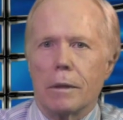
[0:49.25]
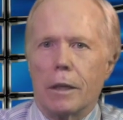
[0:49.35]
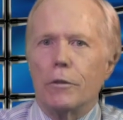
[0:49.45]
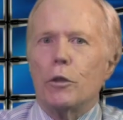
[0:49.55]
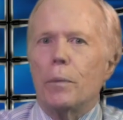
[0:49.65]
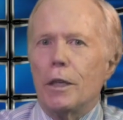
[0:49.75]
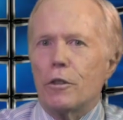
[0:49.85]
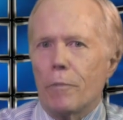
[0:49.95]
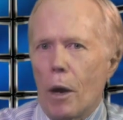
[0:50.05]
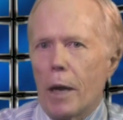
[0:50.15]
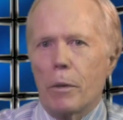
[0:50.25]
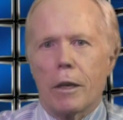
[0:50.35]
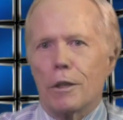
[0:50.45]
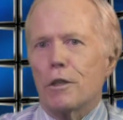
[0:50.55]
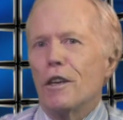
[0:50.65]
It gives you peace of mind
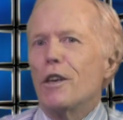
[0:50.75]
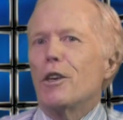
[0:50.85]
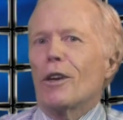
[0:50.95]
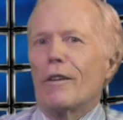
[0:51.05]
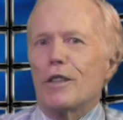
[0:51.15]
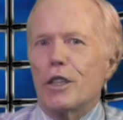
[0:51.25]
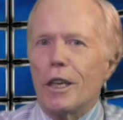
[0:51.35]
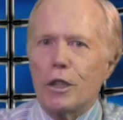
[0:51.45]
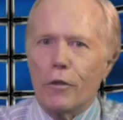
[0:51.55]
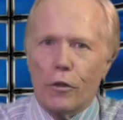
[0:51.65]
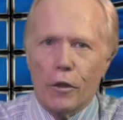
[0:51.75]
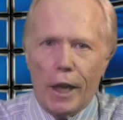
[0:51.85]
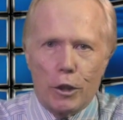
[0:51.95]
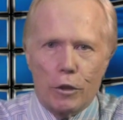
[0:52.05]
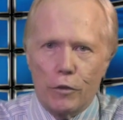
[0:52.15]
because you'll have a sense of your
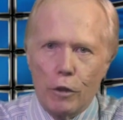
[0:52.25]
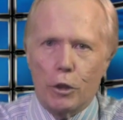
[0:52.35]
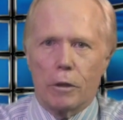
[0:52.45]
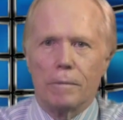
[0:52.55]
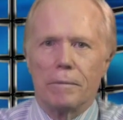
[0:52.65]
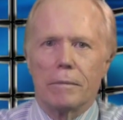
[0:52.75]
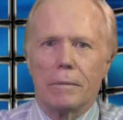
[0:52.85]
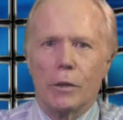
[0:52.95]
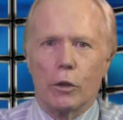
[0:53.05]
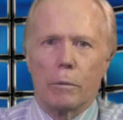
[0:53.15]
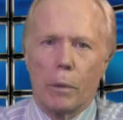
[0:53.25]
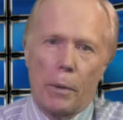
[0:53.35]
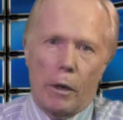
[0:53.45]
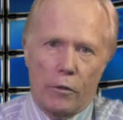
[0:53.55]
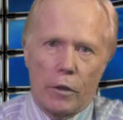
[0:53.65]
financial future. You can
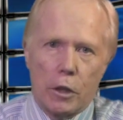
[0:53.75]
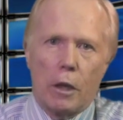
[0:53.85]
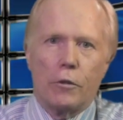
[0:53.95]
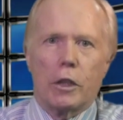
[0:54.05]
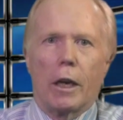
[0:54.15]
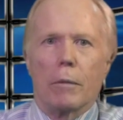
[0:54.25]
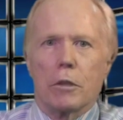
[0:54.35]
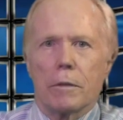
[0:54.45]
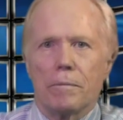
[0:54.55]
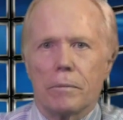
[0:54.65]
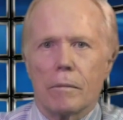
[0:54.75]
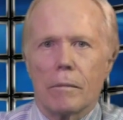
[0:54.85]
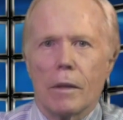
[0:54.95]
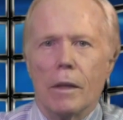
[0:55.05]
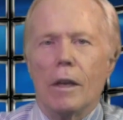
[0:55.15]
prepare for the tough times.
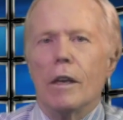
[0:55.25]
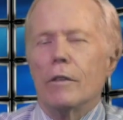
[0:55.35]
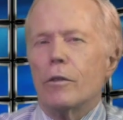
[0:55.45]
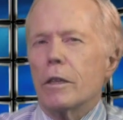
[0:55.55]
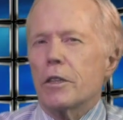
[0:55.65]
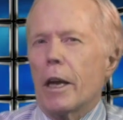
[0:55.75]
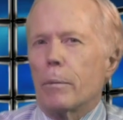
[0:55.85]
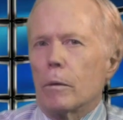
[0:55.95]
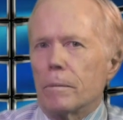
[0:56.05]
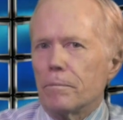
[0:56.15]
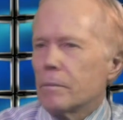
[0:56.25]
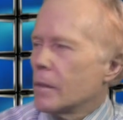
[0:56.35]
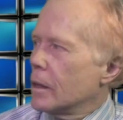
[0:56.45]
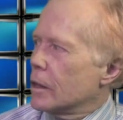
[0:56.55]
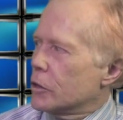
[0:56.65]
For example,
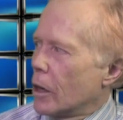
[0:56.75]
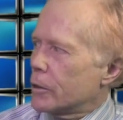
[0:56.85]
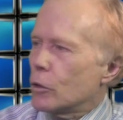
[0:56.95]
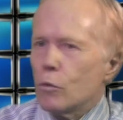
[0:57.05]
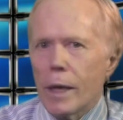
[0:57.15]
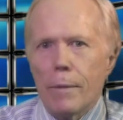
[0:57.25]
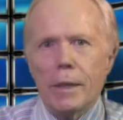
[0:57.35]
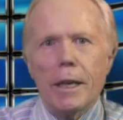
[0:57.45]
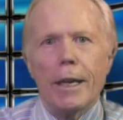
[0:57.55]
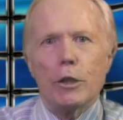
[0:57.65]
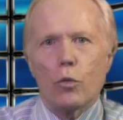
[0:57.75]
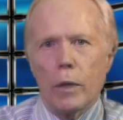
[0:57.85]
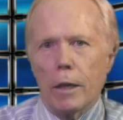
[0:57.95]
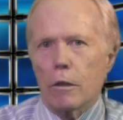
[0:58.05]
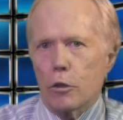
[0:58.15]
Dr. Raymond H.
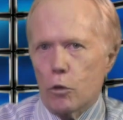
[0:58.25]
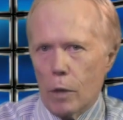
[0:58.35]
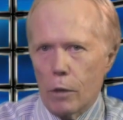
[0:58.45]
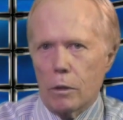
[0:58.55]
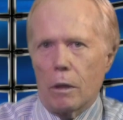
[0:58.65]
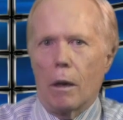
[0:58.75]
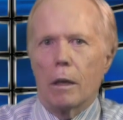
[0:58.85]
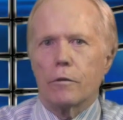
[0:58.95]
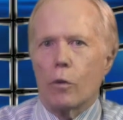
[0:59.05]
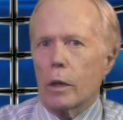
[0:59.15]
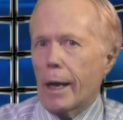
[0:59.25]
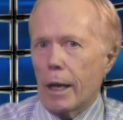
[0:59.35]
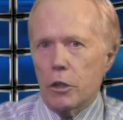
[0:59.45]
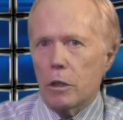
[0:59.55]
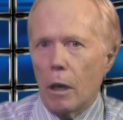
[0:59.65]
Wheeler's drought clock
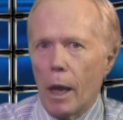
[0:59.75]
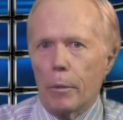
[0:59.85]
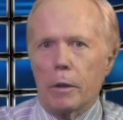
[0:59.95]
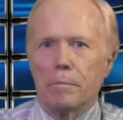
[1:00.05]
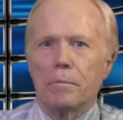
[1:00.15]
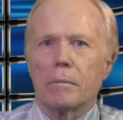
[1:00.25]
forecasts climate.